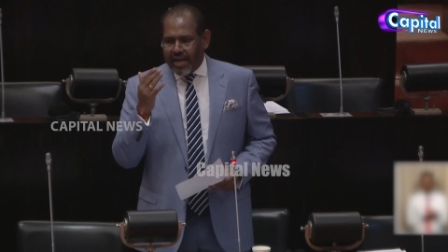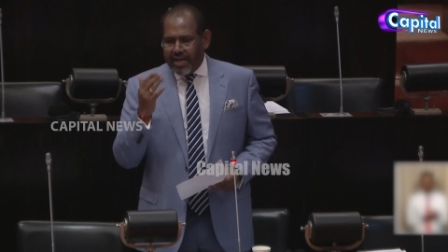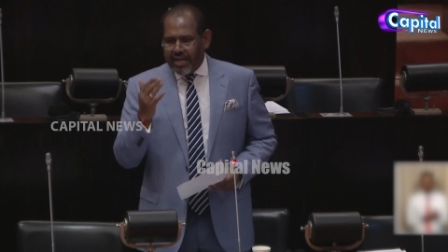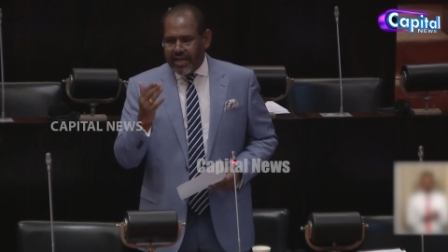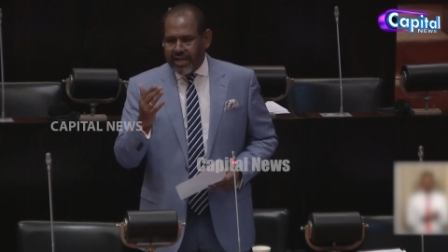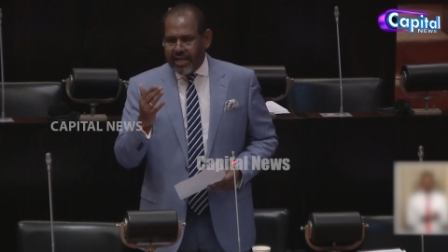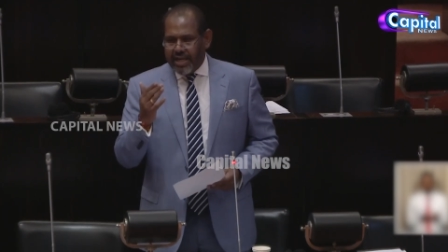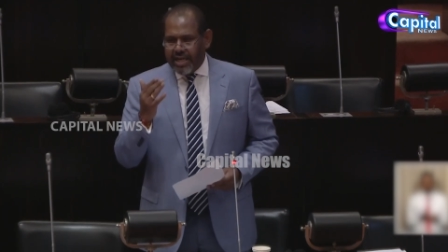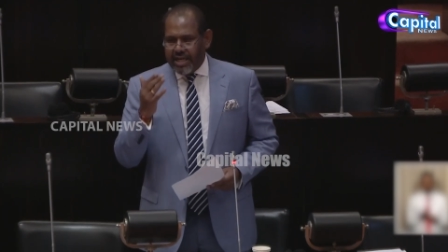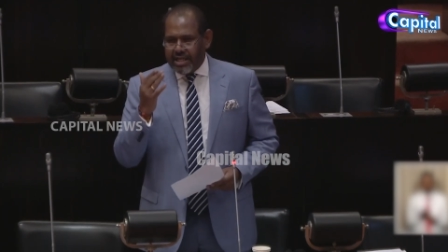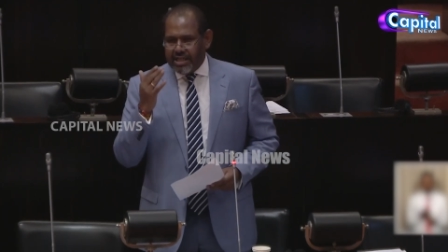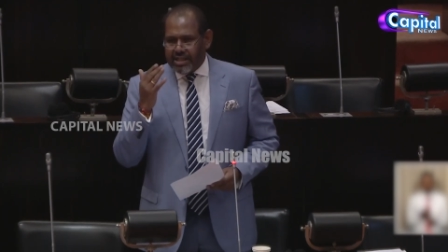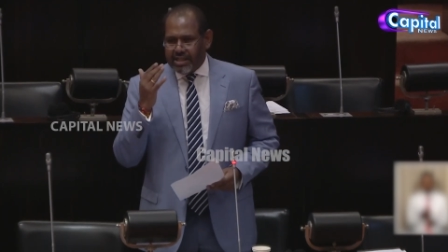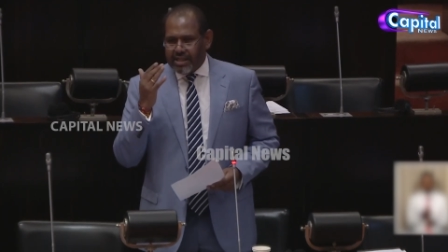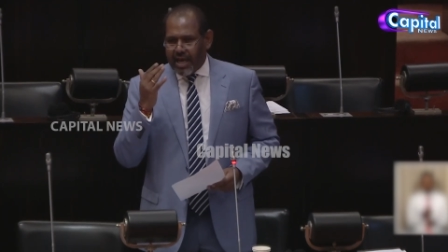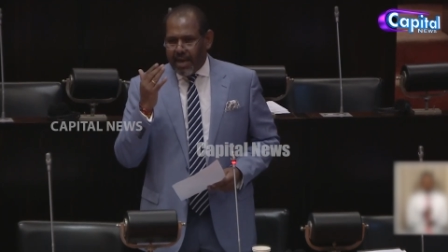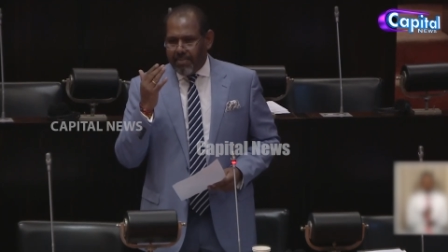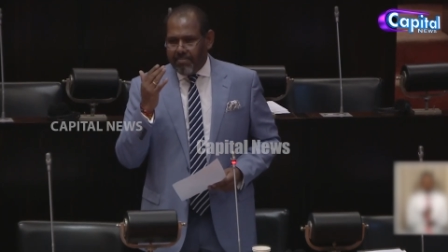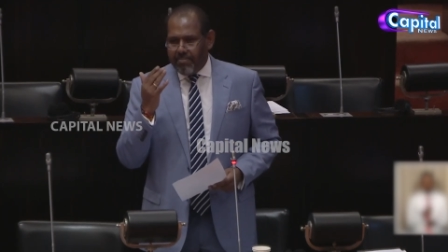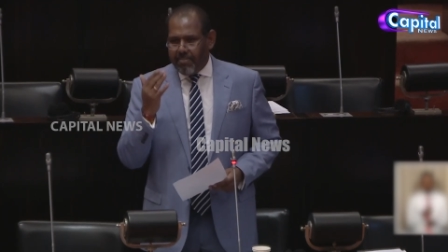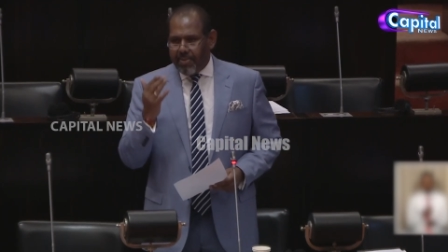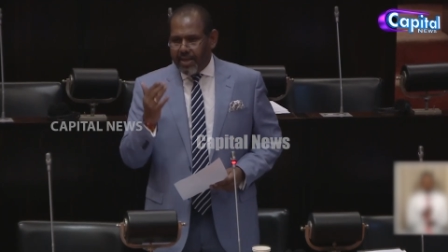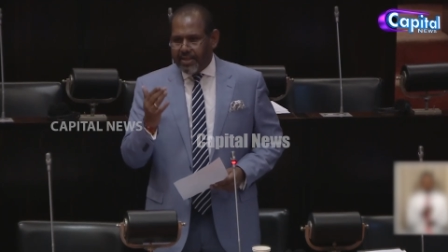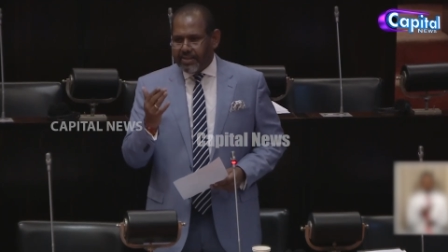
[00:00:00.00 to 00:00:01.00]
Chinese
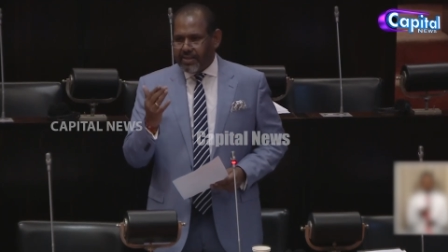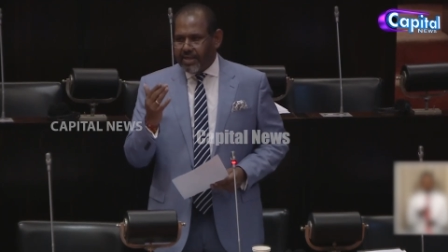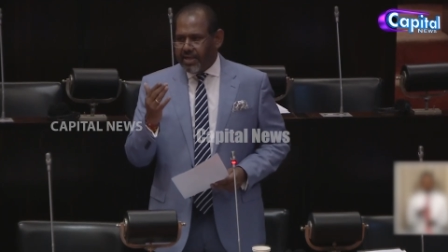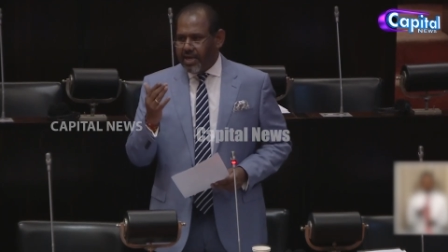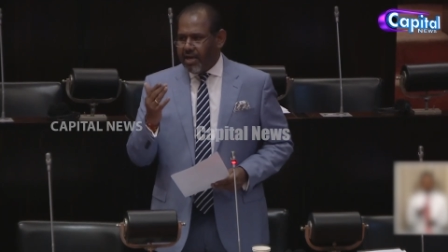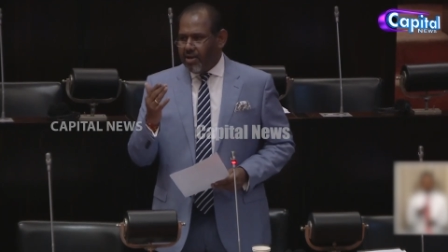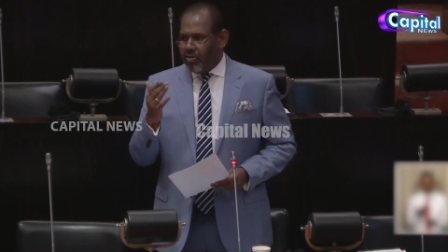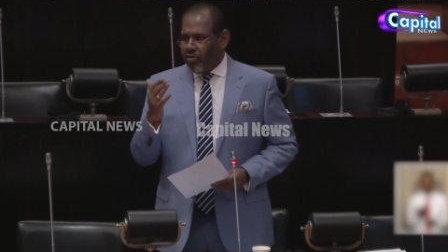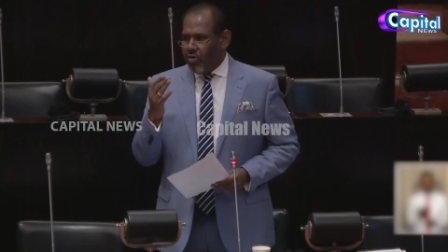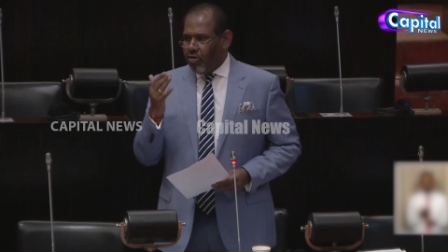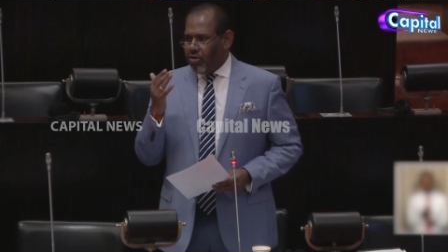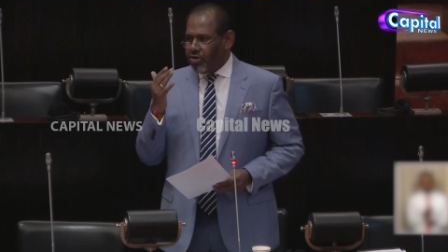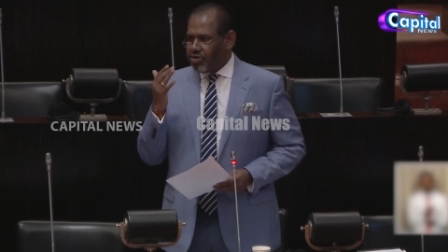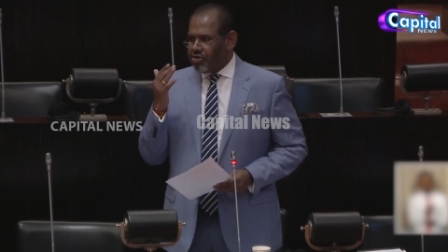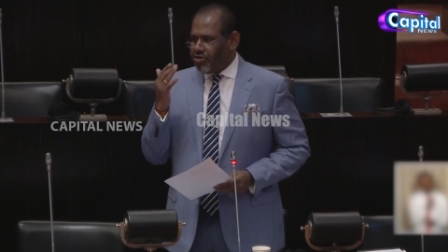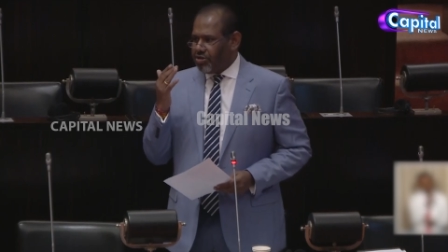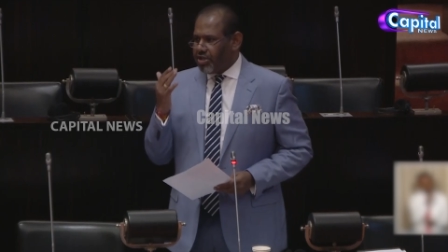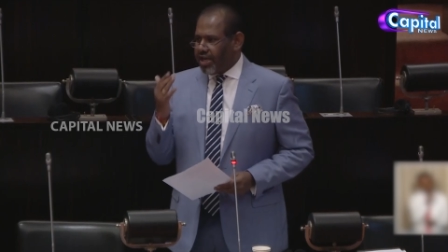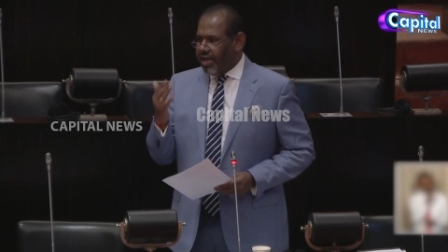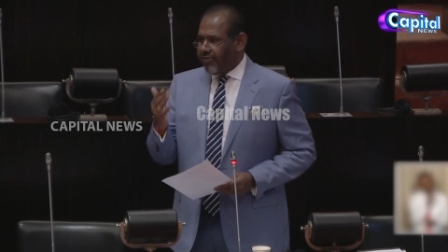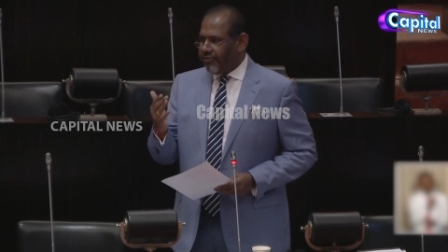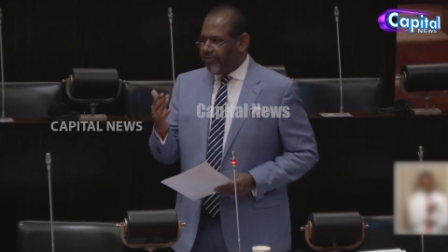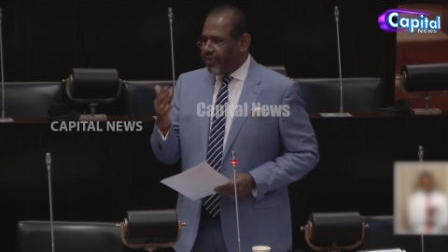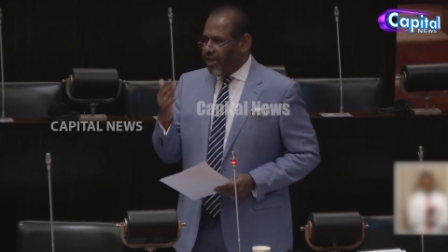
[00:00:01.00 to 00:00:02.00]
ambassador goes to
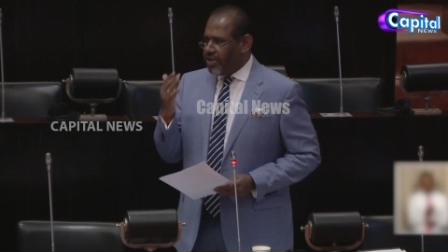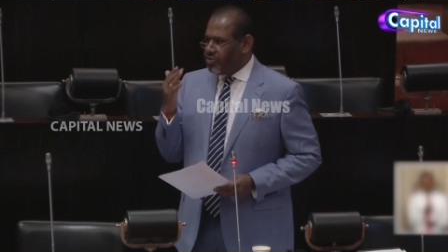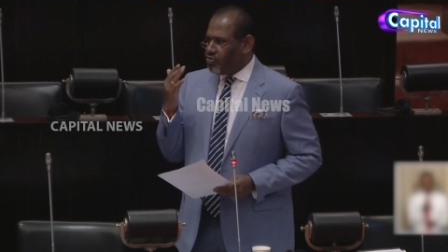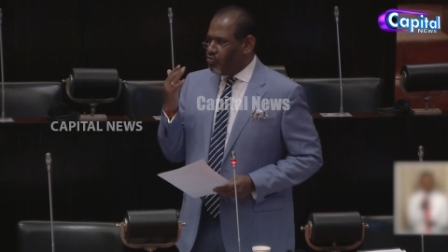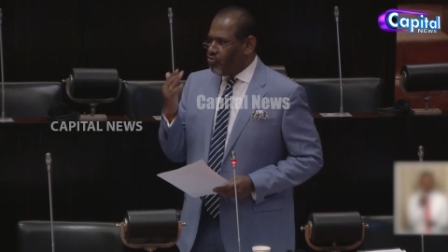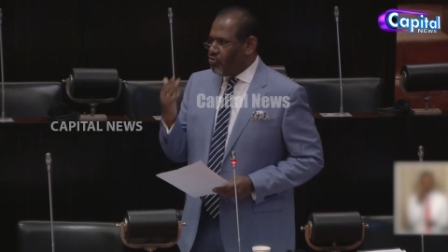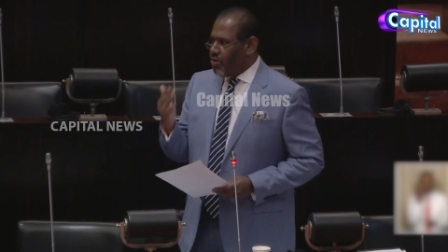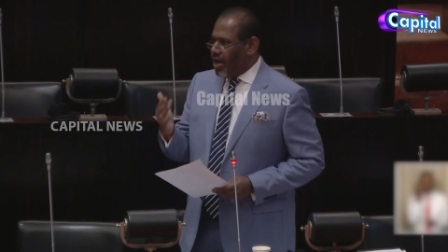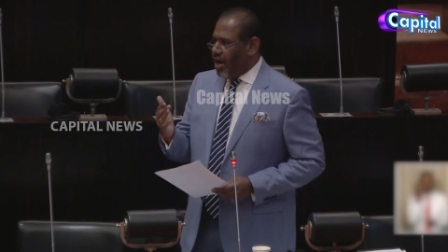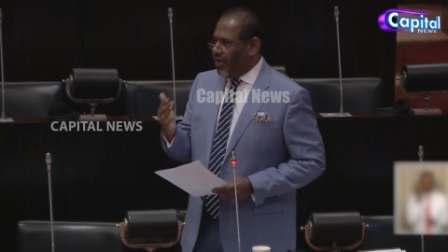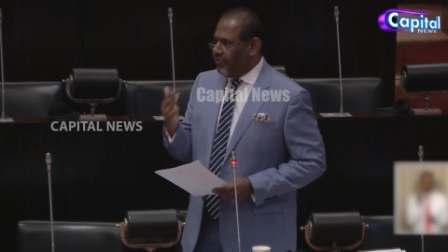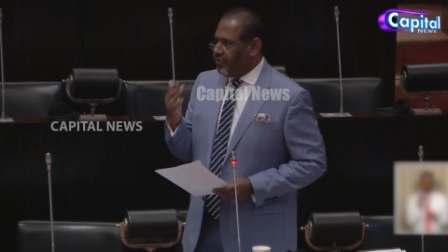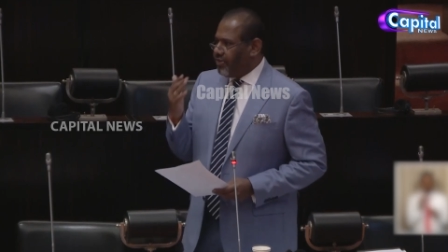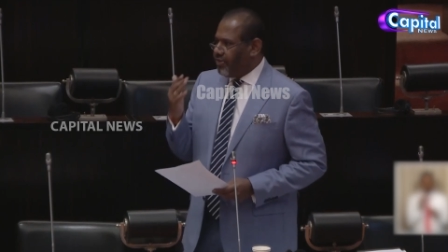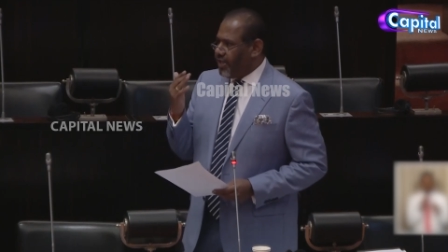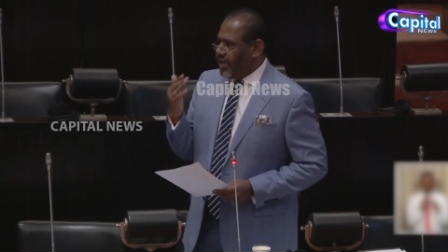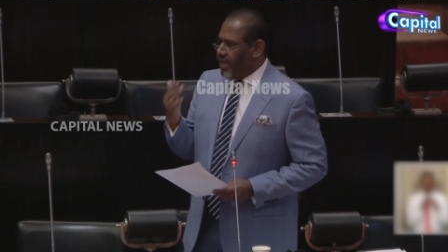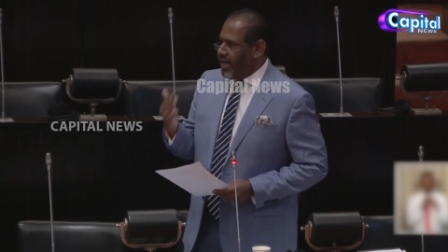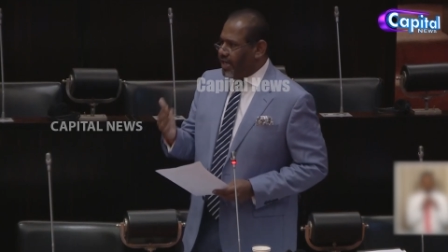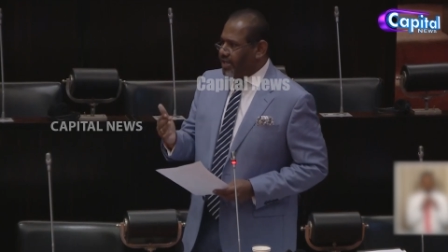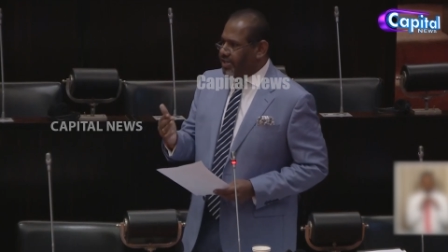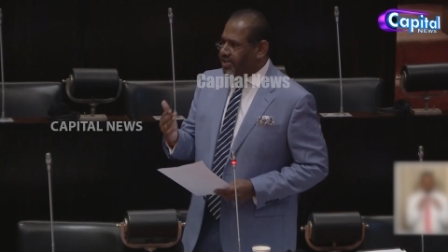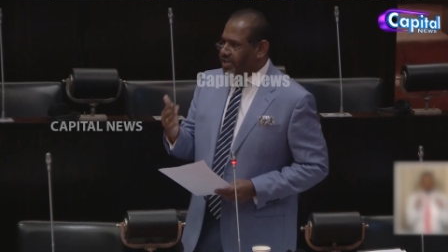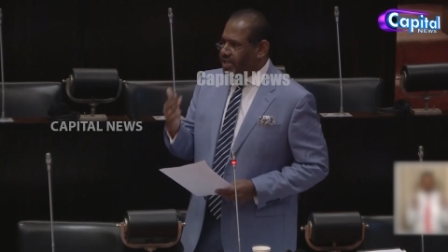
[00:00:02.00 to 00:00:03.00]
Jaffna soon after the
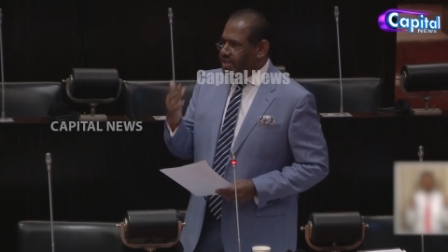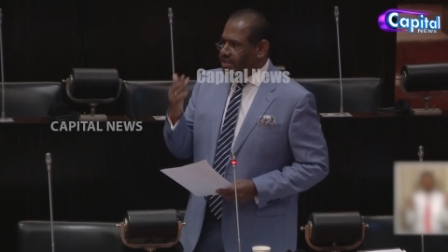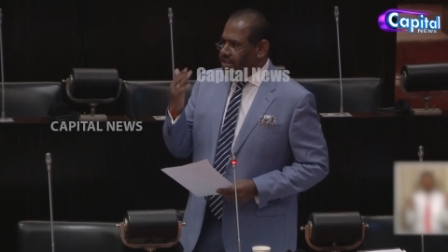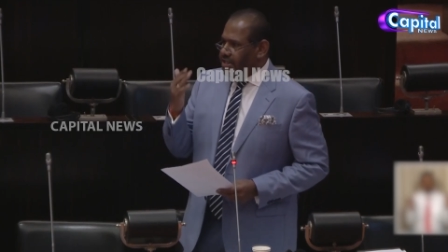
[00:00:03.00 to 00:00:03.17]
elections